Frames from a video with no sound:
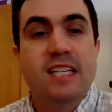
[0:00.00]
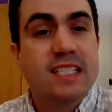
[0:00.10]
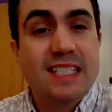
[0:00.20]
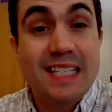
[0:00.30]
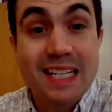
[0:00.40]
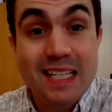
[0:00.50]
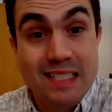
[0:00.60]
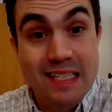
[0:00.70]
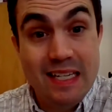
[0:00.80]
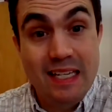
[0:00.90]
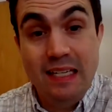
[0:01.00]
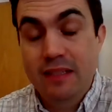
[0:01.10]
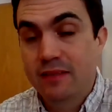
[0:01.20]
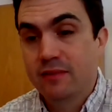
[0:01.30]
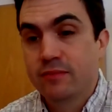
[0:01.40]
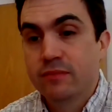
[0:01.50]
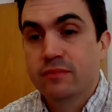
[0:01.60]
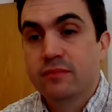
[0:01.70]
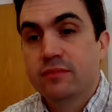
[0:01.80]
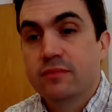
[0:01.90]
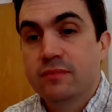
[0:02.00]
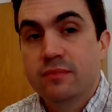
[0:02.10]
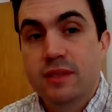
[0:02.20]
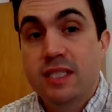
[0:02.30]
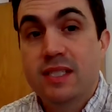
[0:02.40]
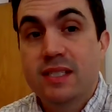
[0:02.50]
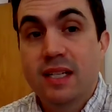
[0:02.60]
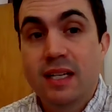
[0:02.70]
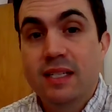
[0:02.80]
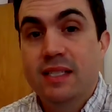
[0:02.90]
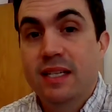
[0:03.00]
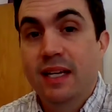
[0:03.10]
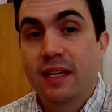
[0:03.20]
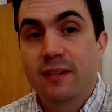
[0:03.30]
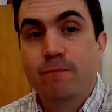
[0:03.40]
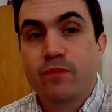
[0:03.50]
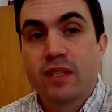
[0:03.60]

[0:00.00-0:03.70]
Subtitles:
It's sunny today. It's sunny today.